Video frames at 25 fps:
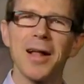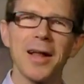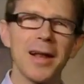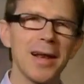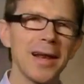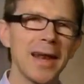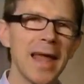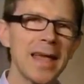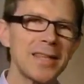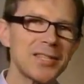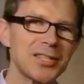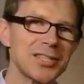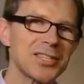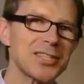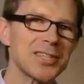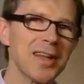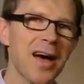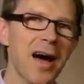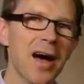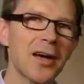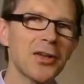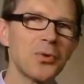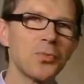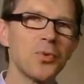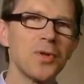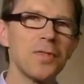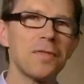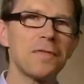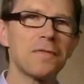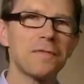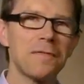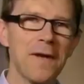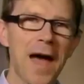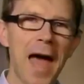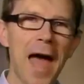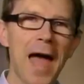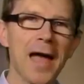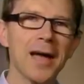Let's start with
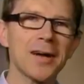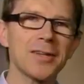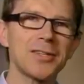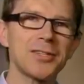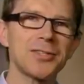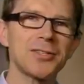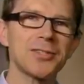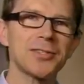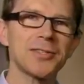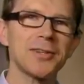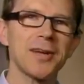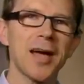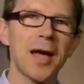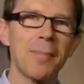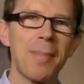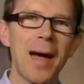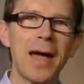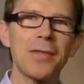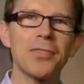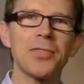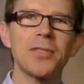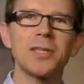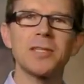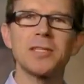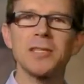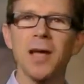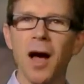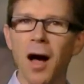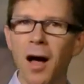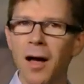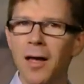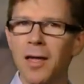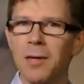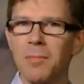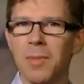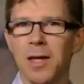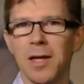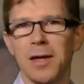facts about the
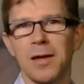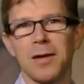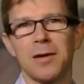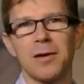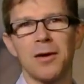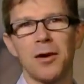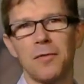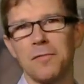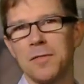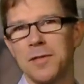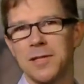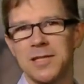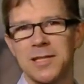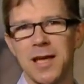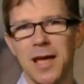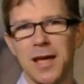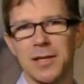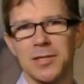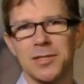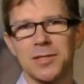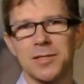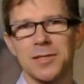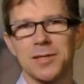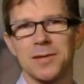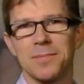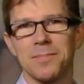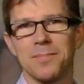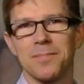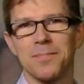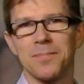timing of the test.